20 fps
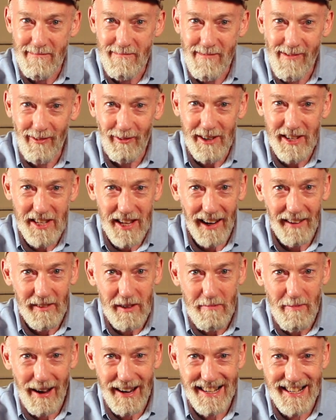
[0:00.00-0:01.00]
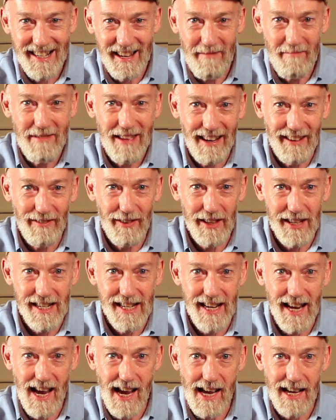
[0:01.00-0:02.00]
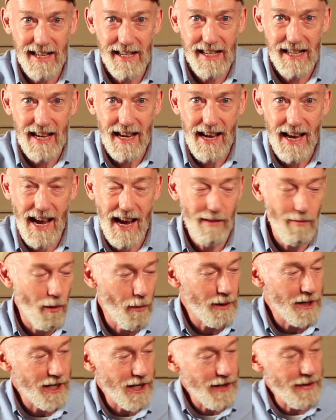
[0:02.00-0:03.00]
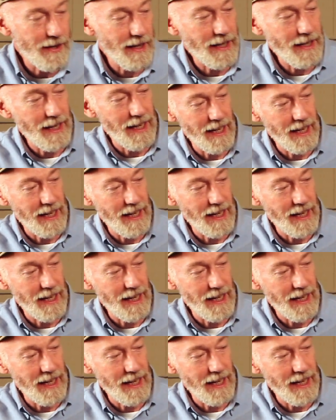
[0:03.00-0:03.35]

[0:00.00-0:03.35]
We still have to pay something for the shares, and what we're doing